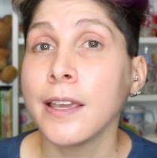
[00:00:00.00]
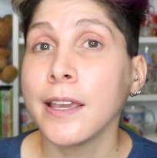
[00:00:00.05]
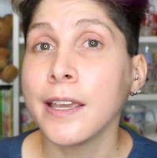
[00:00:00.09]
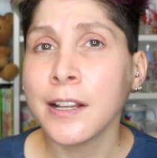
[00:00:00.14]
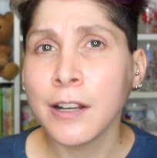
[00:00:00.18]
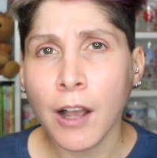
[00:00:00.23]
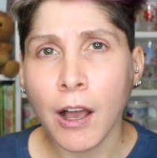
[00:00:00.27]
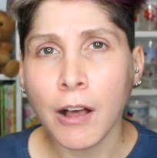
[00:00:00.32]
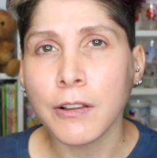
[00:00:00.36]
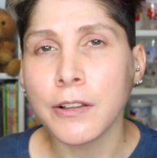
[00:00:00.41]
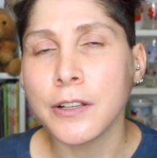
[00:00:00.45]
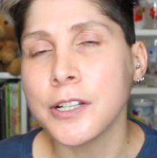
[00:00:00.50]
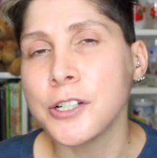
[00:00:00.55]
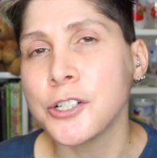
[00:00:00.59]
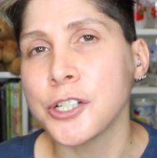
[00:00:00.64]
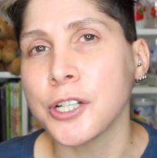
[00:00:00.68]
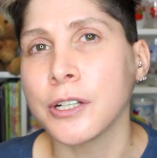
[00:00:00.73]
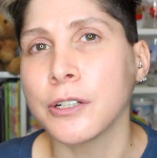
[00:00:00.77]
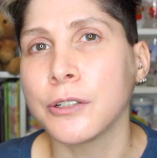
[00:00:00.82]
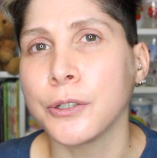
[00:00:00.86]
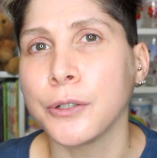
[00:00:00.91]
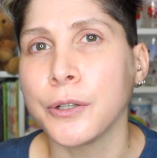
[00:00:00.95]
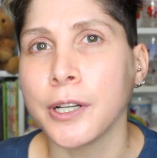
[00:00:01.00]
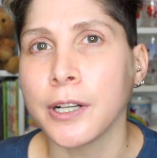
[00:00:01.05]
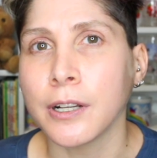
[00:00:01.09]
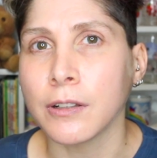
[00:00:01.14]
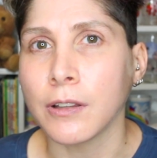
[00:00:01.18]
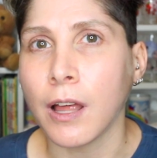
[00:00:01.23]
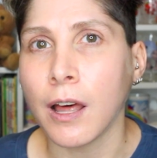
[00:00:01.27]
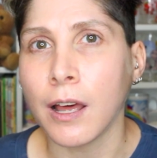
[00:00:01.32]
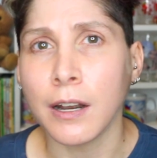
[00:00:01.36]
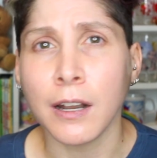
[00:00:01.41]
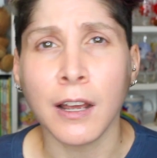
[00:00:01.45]
in college, including a
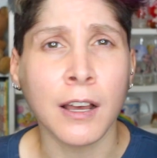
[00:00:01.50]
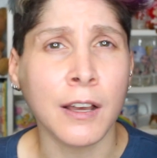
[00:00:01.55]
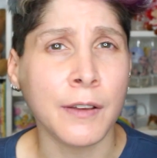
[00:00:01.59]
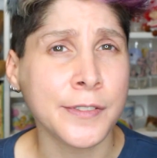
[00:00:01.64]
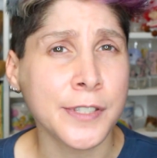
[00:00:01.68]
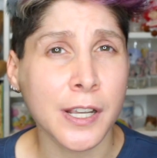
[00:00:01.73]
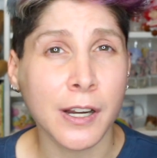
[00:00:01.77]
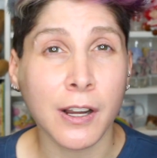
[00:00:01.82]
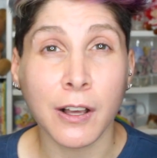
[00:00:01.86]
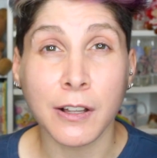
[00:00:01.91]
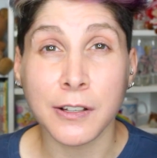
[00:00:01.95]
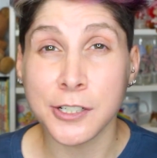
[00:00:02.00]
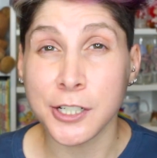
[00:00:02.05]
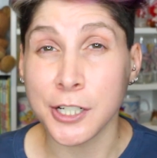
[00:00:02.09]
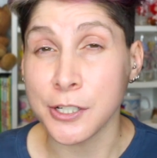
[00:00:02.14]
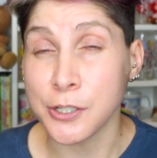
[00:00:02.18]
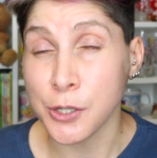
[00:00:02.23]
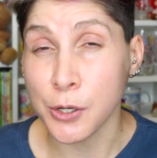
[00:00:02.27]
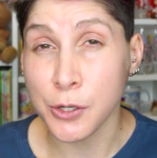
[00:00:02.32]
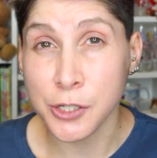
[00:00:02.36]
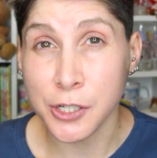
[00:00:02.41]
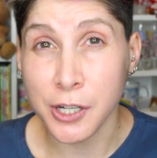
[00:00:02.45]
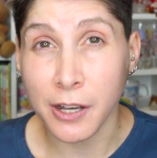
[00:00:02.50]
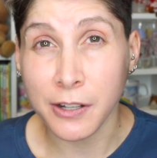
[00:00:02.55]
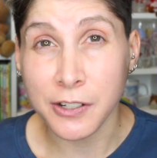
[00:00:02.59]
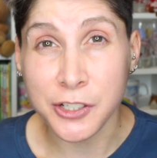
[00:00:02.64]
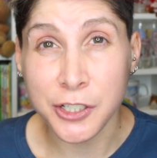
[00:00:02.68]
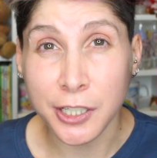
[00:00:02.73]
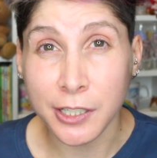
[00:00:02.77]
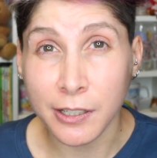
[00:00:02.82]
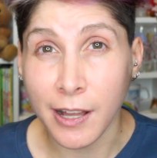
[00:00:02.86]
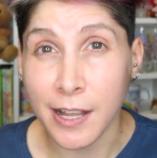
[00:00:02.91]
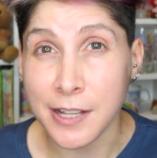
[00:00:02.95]
lot of psychology and
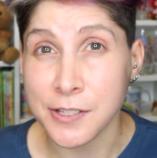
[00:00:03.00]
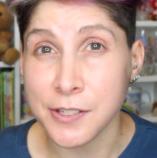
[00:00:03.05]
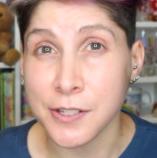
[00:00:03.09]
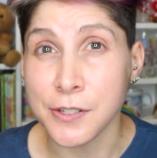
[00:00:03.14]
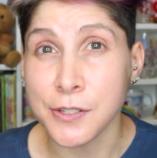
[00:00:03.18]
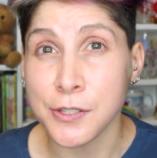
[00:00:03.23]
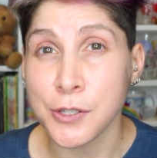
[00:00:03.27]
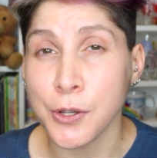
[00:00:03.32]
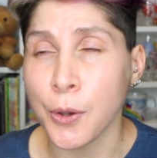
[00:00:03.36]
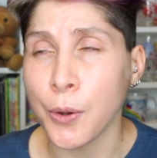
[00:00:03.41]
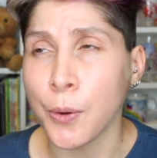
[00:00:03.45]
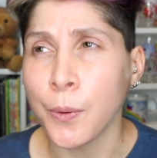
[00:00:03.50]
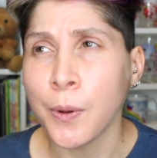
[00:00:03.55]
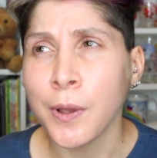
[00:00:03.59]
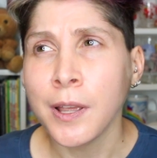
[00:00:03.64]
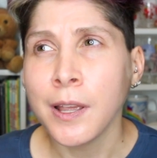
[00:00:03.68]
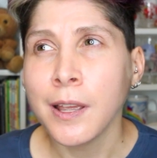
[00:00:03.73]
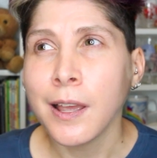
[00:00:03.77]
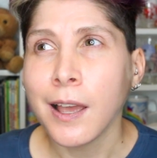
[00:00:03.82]
sociology classes, so